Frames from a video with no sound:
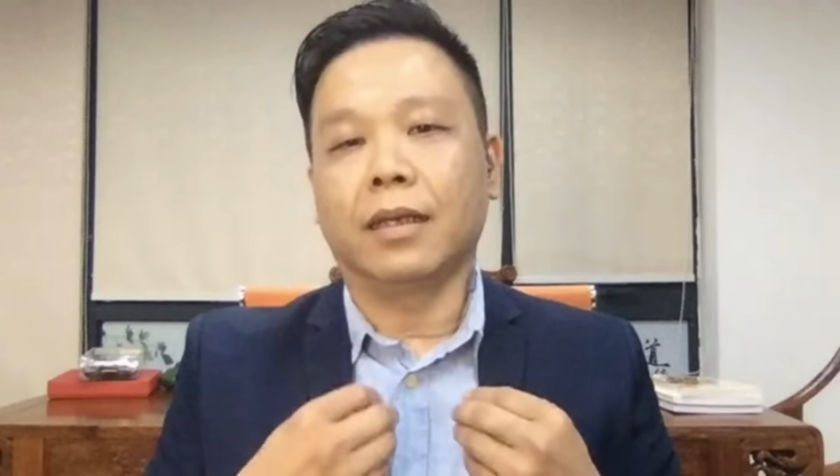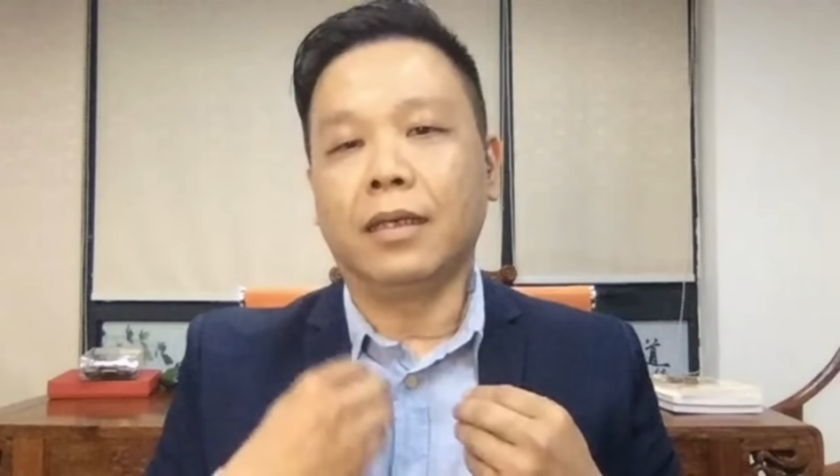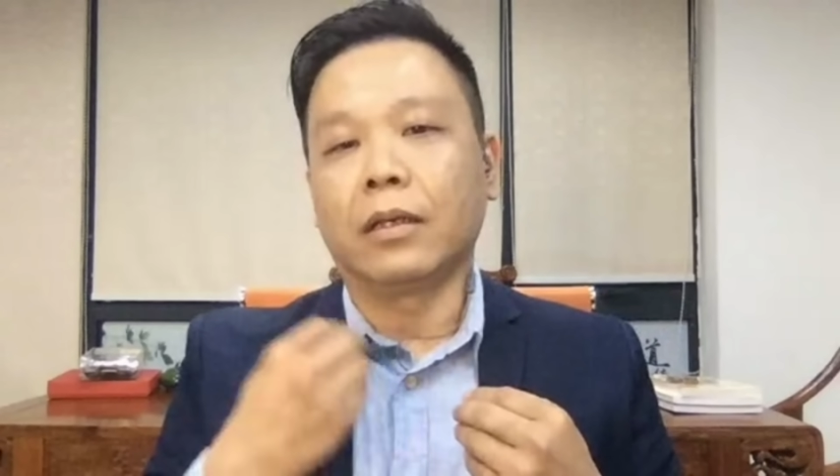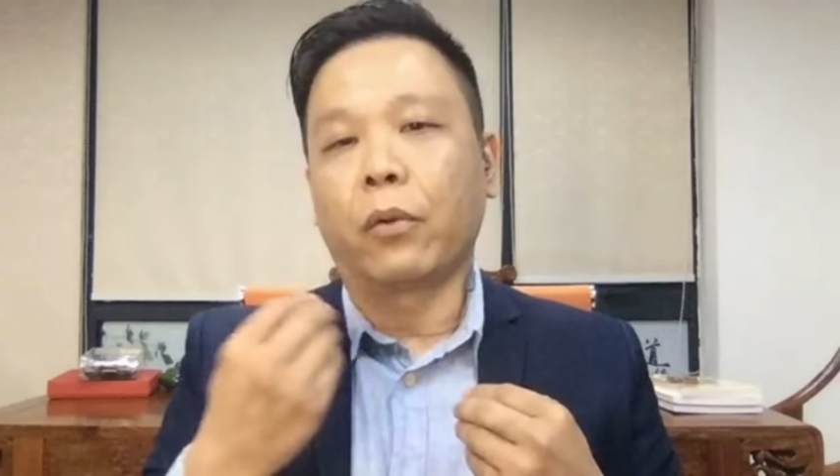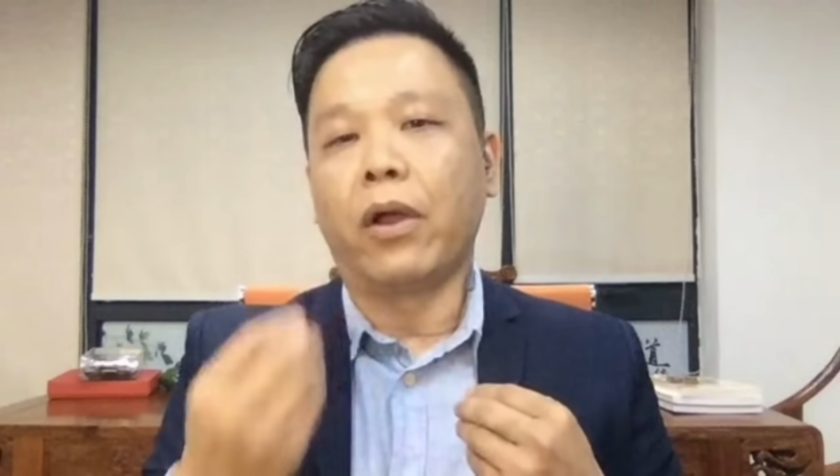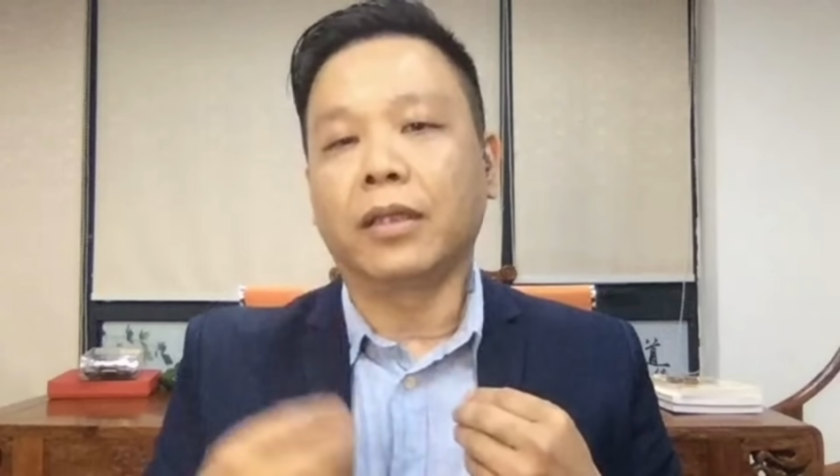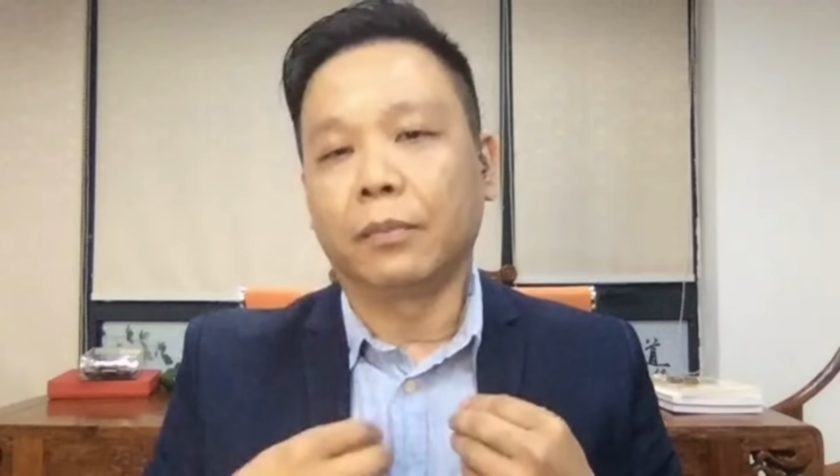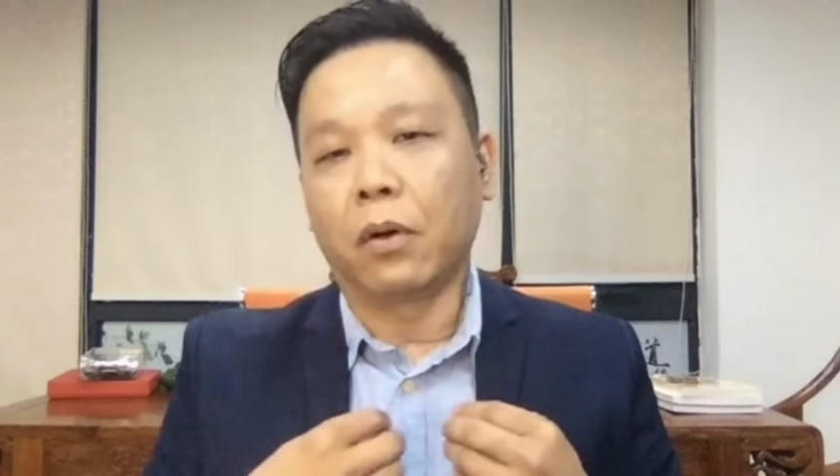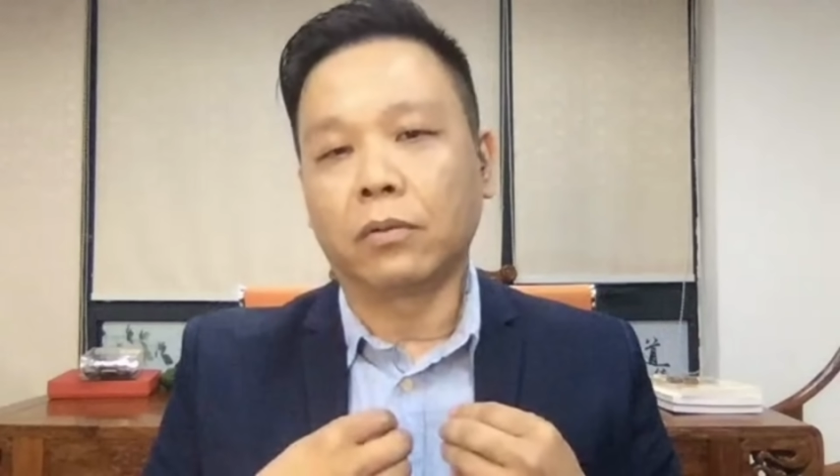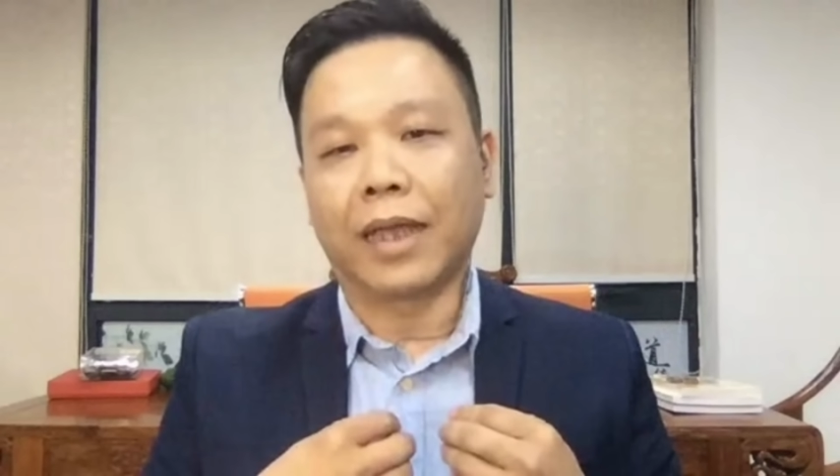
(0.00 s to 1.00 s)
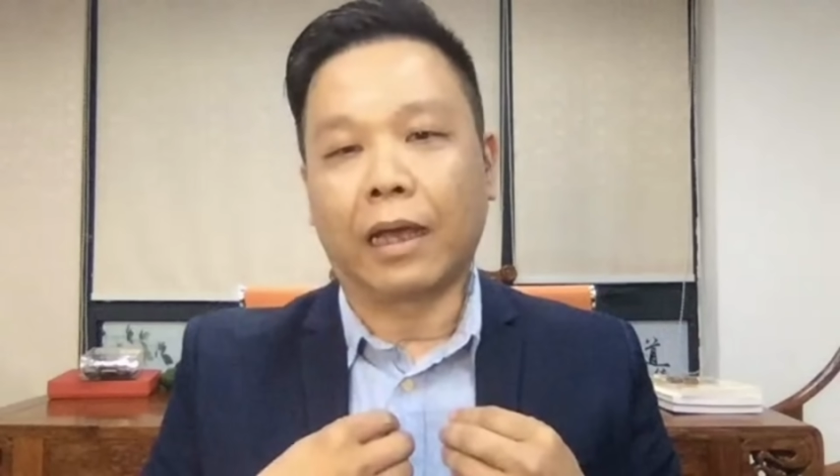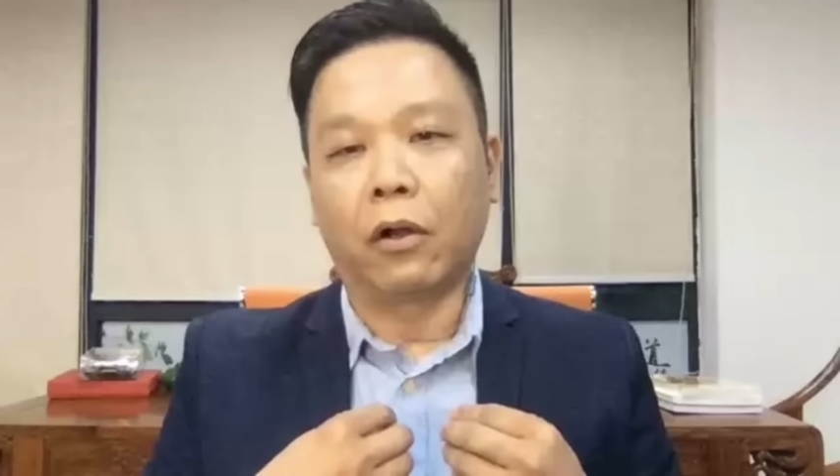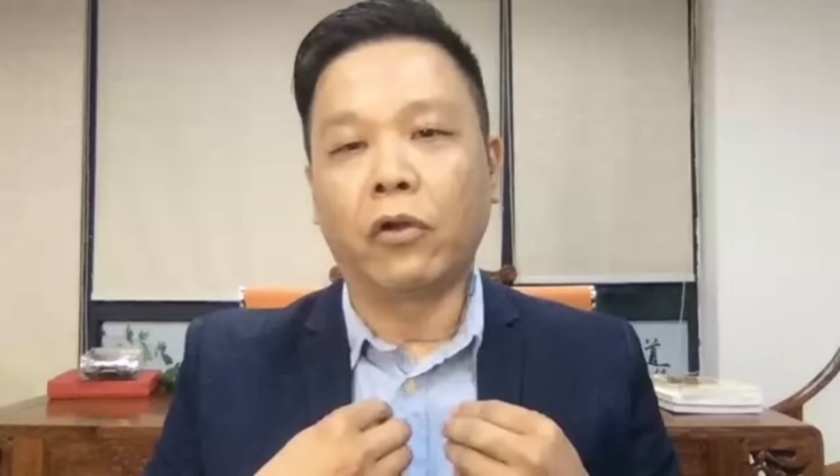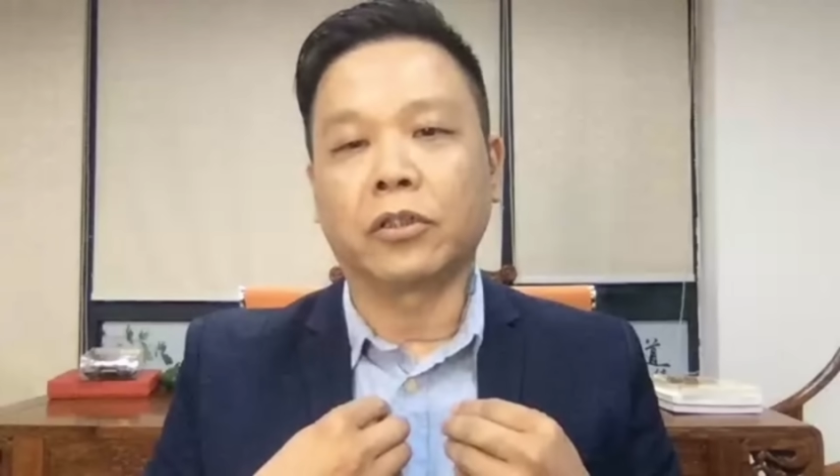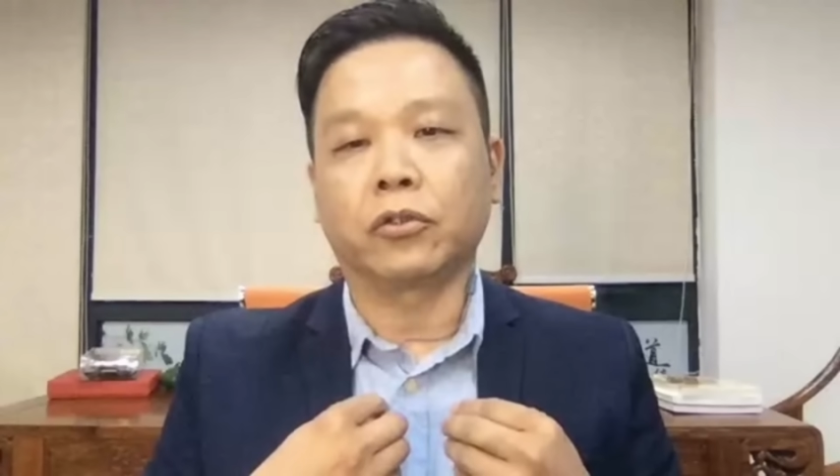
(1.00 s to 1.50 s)
incredible
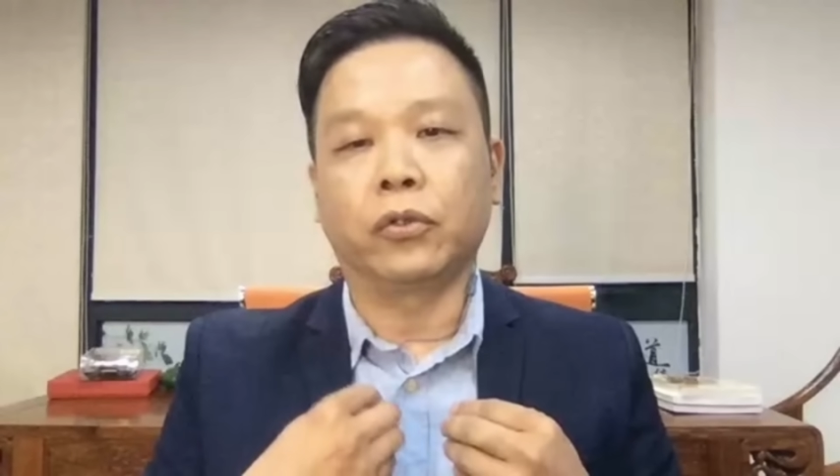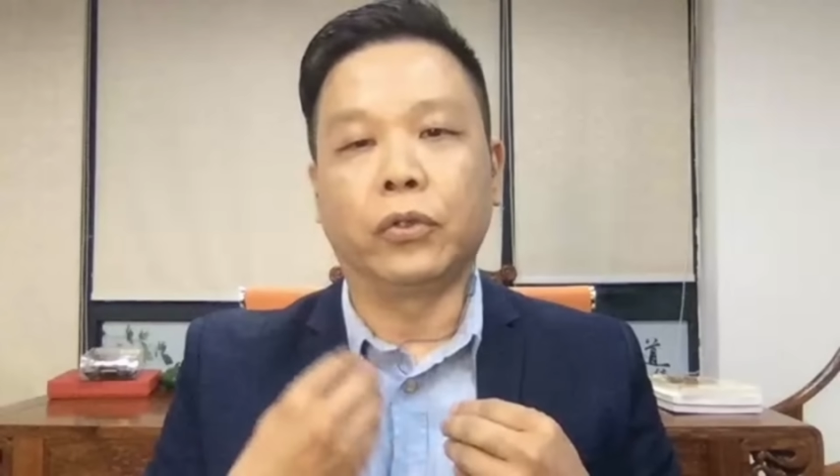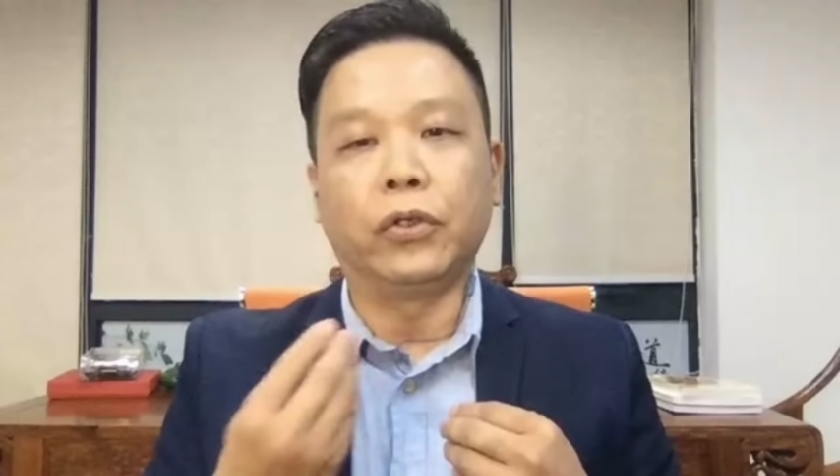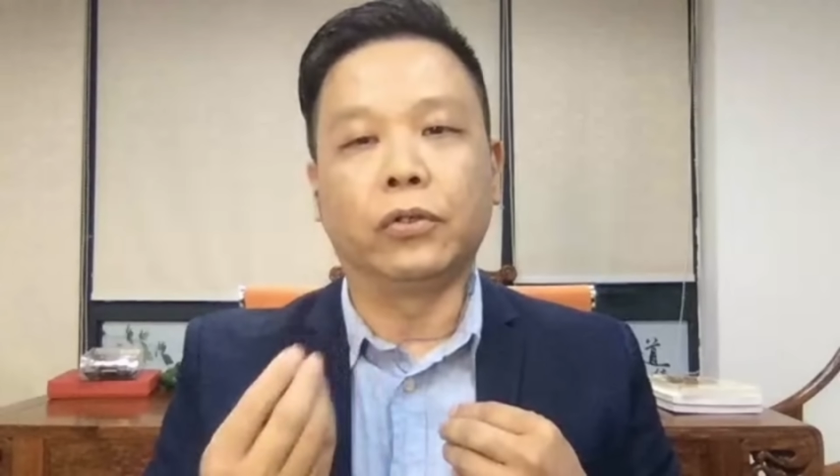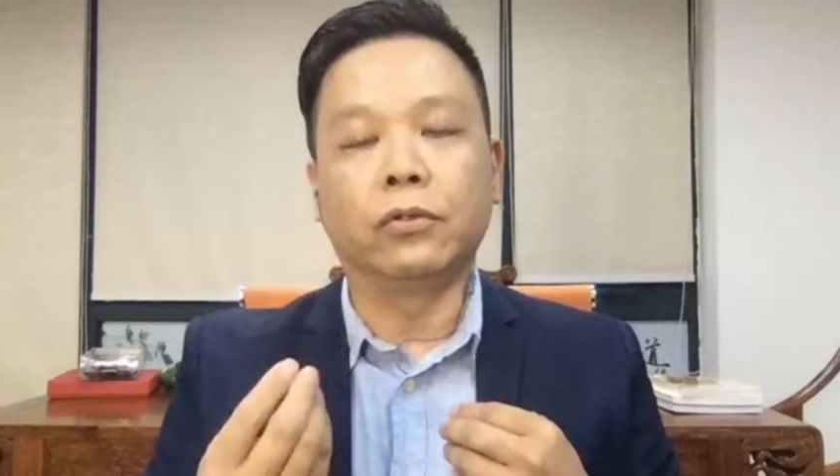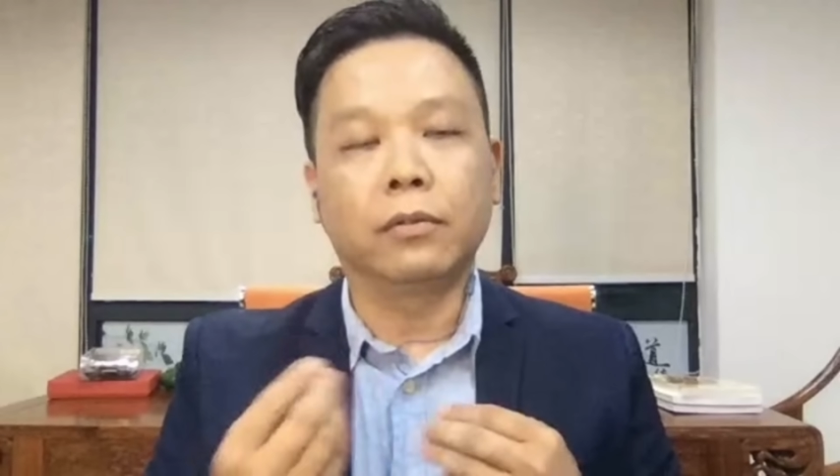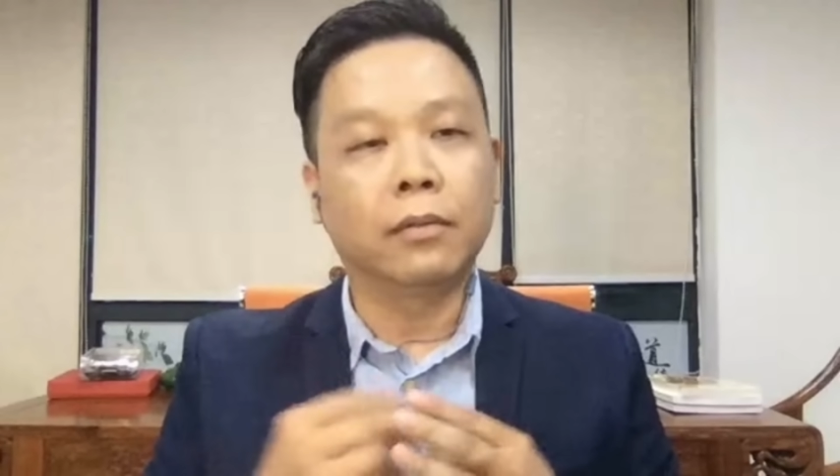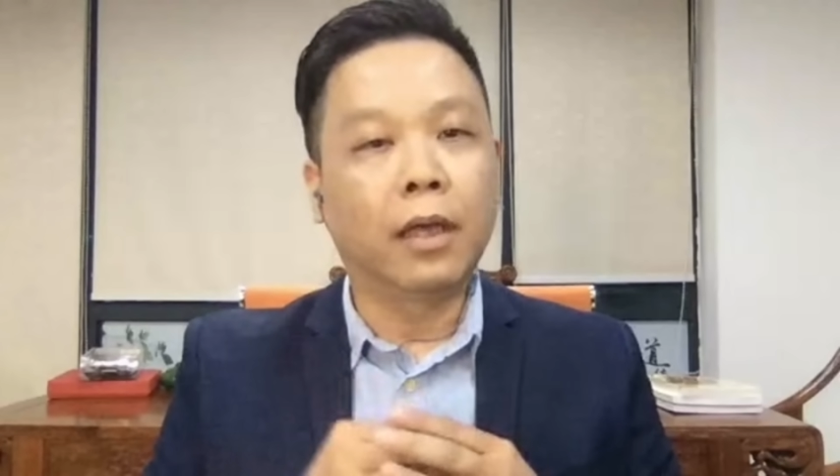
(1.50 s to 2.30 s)
technology to you